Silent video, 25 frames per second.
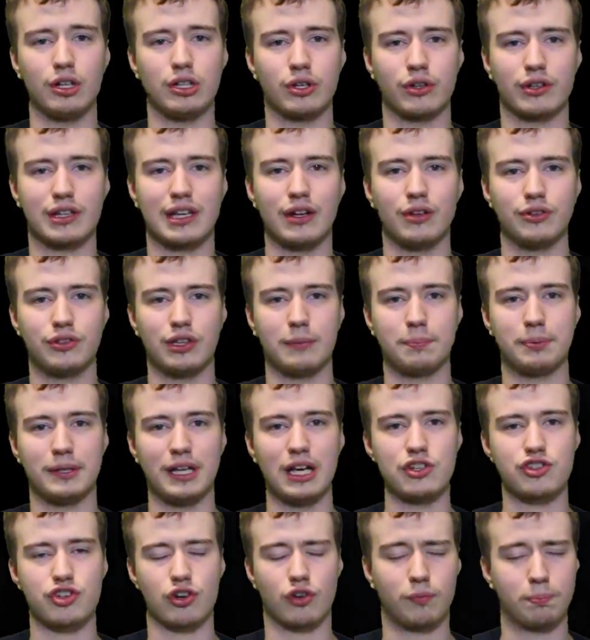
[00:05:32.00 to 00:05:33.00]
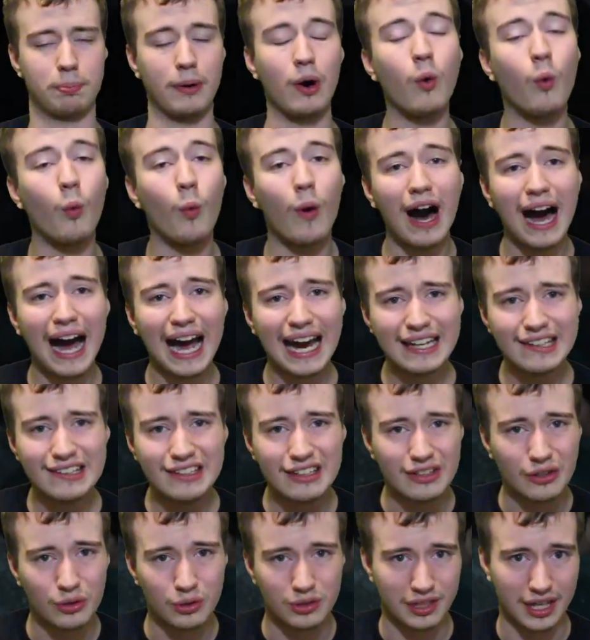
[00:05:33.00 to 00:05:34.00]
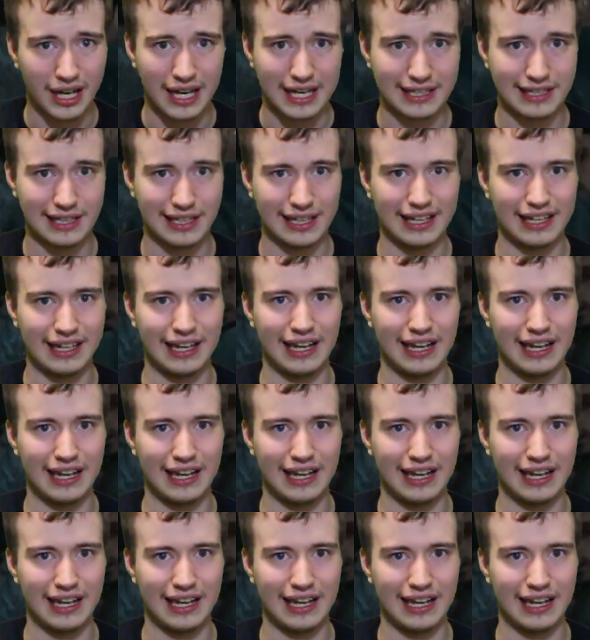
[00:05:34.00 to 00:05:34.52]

all our guilty pleasures, but why do you like it?